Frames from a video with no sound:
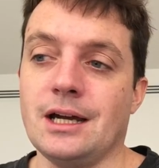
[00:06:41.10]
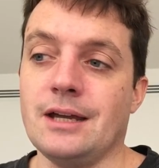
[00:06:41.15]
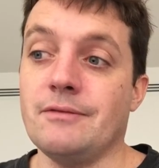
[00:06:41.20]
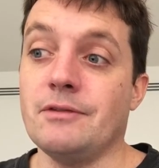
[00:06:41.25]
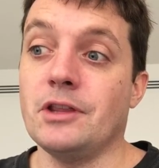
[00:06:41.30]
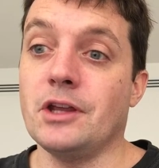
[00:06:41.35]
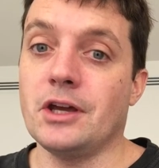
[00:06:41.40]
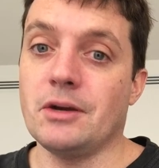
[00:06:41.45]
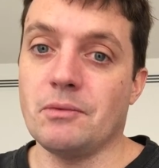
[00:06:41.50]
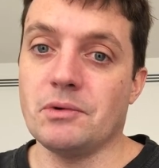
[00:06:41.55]

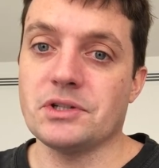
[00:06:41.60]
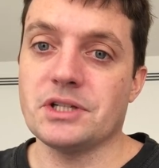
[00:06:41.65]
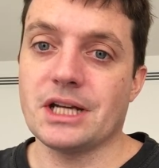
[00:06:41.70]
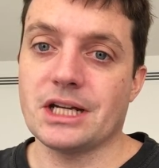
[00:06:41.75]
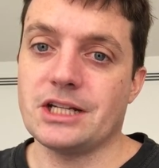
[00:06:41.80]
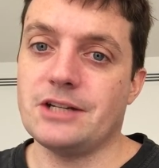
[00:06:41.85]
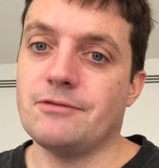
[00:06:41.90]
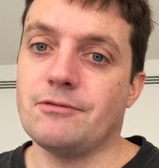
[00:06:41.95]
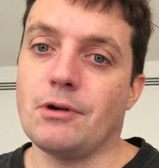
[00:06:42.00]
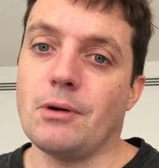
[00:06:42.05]
Even though he wasn't
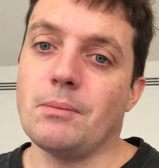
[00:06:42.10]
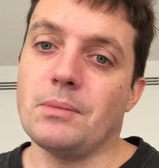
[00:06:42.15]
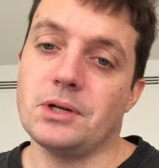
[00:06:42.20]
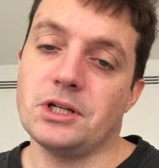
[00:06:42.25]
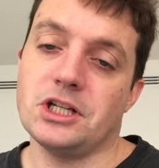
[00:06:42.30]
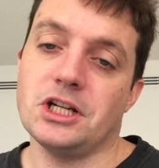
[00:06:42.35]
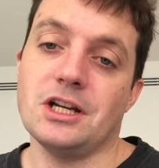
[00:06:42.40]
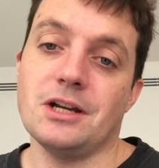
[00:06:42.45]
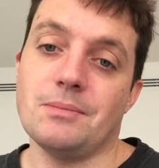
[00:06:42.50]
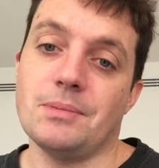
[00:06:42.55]
actually from
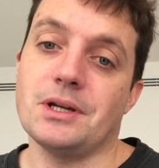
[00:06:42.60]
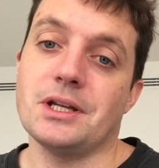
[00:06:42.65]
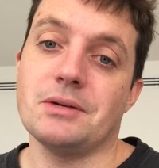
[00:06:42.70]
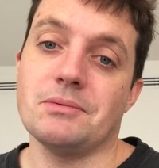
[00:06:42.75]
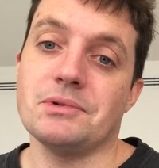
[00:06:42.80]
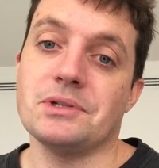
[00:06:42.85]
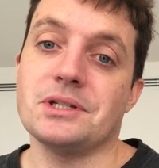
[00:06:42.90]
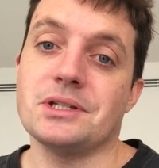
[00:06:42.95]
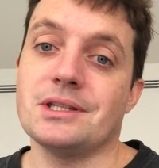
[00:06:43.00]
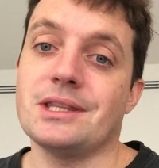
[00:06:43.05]
Virginia, but he
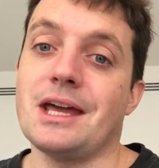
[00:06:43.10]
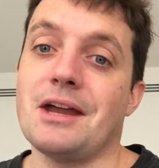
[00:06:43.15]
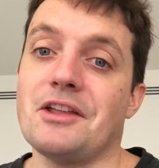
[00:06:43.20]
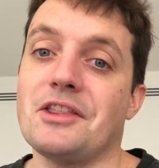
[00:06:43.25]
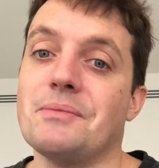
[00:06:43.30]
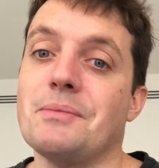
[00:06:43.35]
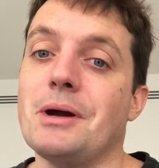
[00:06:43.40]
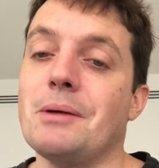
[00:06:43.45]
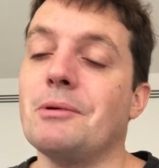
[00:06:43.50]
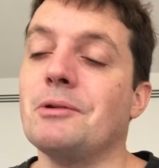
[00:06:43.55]
was there at
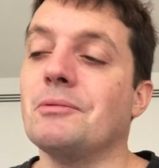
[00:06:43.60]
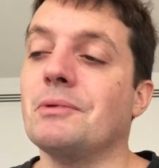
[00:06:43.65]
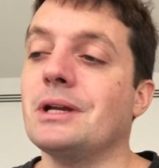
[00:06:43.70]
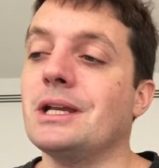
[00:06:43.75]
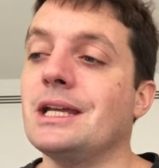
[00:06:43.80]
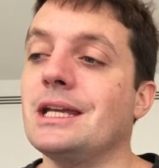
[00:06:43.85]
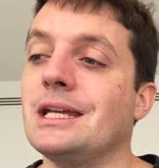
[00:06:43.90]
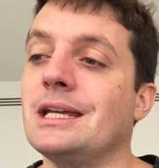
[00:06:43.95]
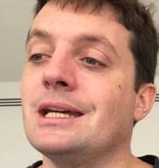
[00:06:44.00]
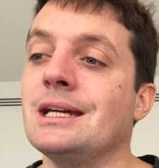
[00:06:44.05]
the moment when
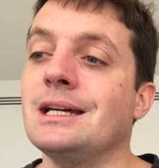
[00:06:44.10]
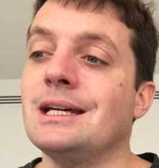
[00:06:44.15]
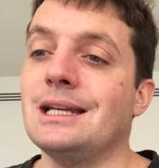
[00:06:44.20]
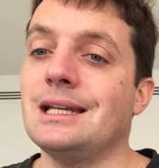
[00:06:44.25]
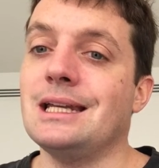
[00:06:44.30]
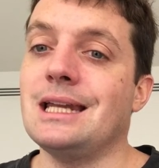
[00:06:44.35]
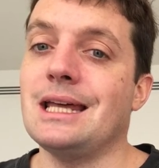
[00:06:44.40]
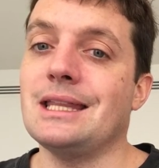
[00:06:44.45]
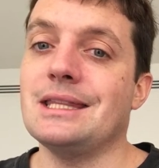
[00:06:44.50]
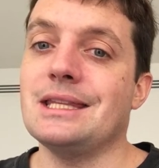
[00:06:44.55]
he
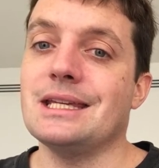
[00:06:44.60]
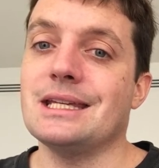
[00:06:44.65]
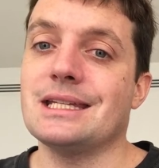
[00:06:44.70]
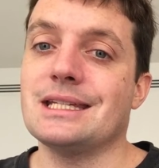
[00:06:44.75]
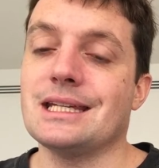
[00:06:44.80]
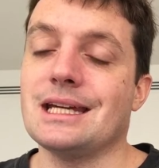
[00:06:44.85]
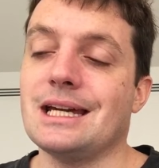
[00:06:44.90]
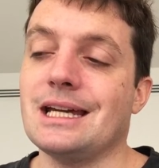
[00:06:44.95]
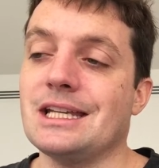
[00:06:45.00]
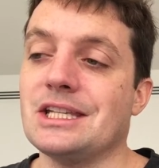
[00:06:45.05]
led
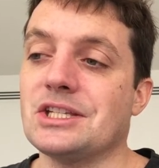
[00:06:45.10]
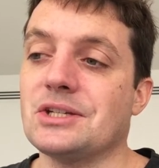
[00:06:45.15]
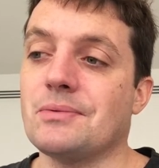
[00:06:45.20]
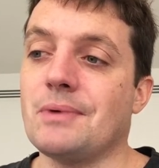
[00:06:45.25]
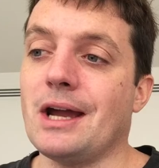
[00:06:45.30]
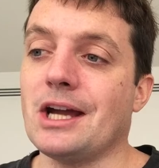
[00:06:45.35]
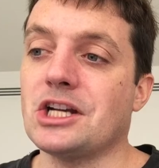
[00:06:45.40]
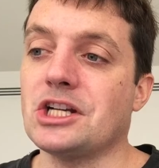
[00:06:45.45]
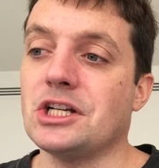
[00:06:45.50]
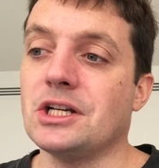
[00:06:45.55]
this
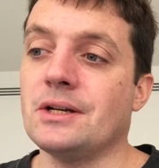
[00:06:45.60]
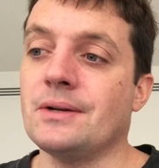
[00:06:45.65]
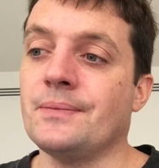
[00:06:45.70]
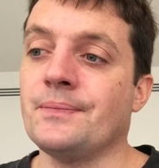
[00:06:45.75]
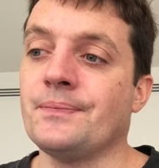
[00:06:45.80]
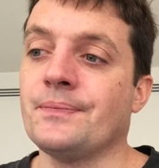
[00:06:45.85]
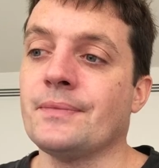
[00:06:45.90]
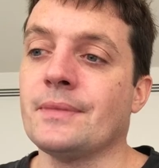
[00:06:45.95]
insurrection.